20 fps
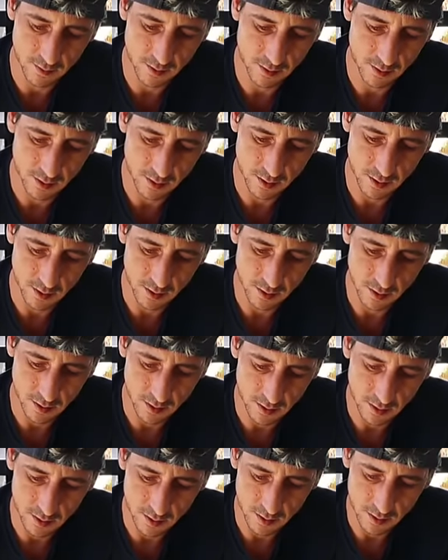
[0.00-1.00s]

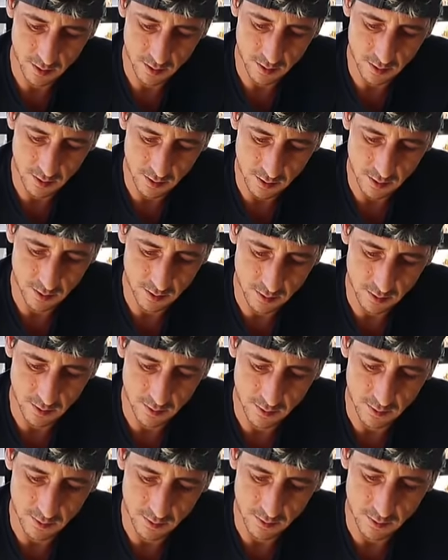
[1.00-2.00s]

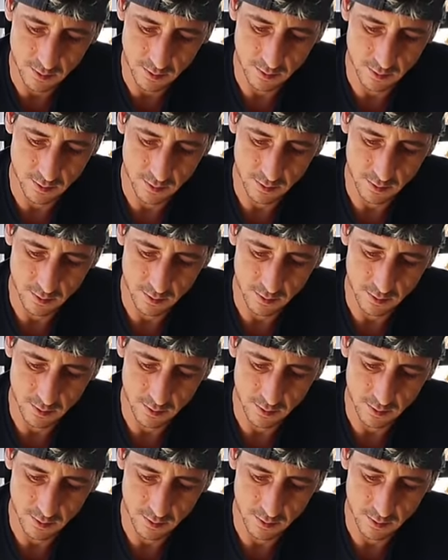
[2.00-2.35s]
[no speech]